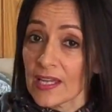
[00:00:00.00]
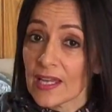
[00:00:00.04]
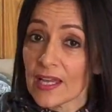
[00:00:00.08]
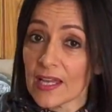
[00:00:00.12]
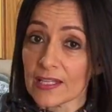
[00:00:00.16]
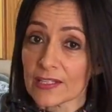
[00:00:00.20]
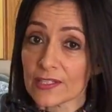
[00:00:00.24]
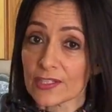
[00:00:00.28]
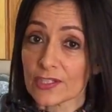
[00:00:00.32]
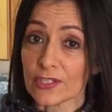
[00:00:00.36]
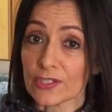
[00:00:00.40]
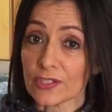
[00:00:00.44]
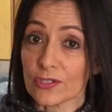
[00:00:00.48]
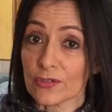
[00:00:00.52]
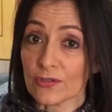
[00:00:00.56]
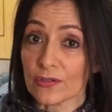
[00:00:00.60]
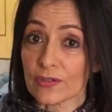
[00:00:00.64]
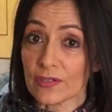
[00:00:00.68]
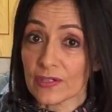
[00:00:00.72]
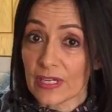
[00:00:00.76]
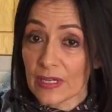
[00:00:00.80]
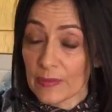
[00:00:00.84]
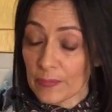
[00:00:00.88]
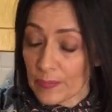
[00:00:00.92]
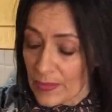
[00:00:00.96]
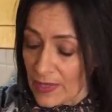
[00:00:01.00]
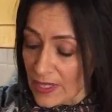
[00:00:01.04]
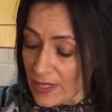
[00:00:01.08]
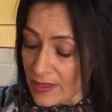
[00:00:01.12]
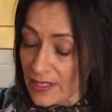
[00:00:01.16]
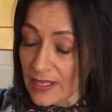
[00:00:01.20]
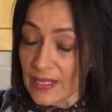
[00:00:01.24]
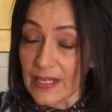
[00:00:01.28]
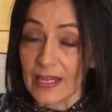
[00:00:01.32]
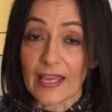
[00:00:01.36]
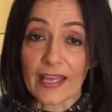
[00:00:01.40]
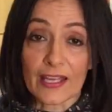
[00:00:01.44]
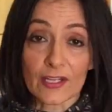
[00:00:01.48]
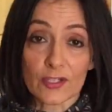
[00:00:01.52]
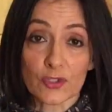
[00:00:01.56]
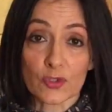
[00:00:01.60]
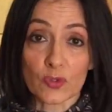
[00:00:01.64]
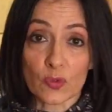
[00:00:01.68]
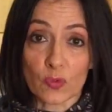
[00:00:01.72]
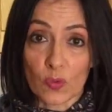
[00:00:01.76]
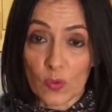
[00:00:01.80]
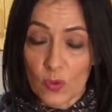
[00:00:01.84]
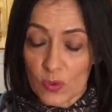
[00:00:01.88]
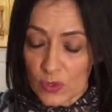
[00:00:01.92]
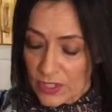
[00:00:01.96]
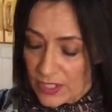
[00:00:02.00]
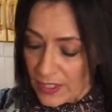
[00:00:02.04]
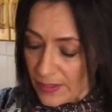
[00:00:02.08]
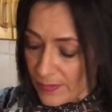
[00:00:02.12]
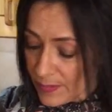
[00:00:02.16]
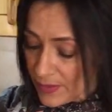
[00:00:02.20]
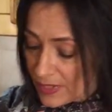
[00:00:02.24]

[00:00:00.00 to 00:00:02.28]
and stir it up and then add your water.